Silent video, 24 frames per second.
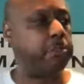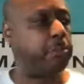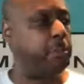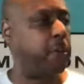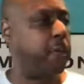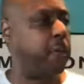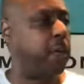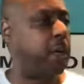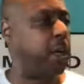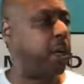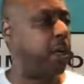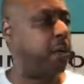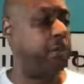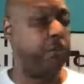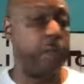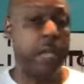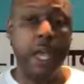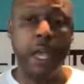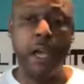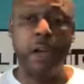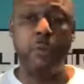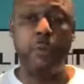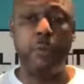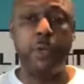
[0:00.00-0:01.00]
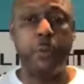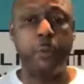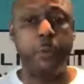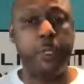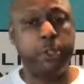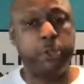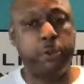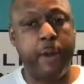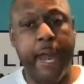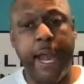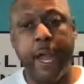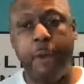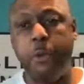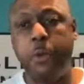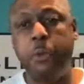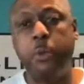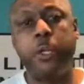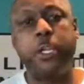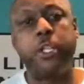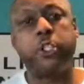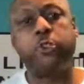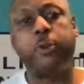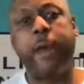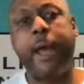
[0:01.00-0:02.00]
But uh yeah, we, we're trying. We
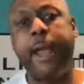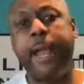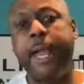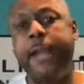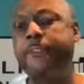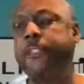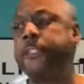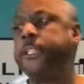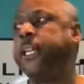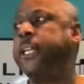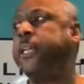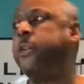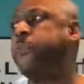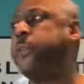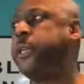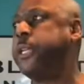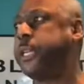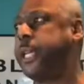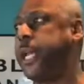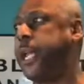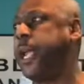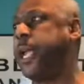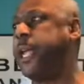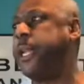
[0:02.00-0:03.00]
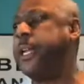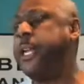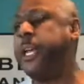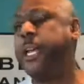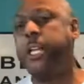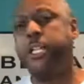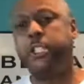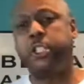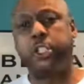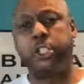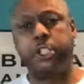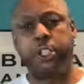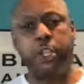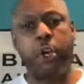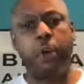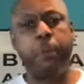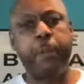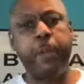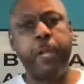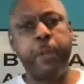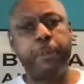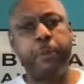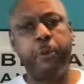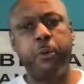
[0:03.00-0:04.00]
want to try everything that we can to show
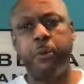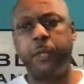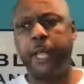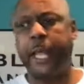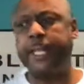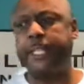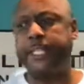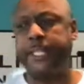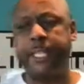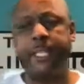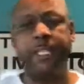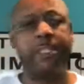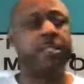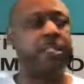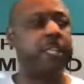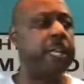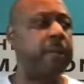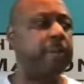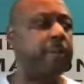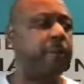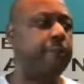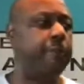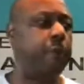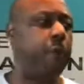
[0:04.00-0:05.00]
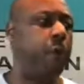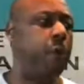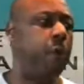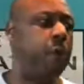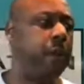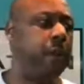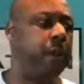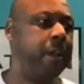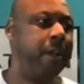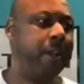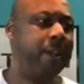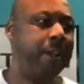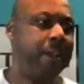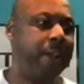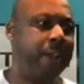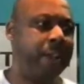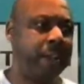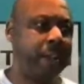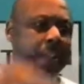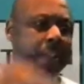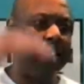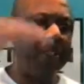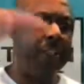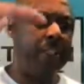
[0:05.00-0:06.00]
people, like D said before,
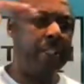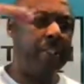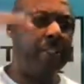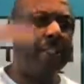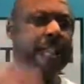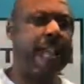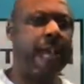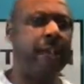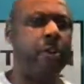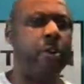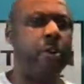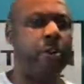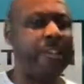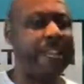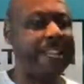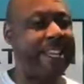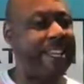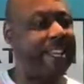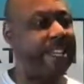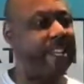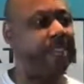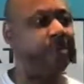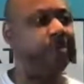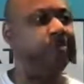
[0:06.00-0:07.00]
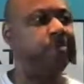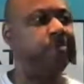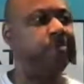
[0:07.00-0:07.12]
it, it cuts down on the heat.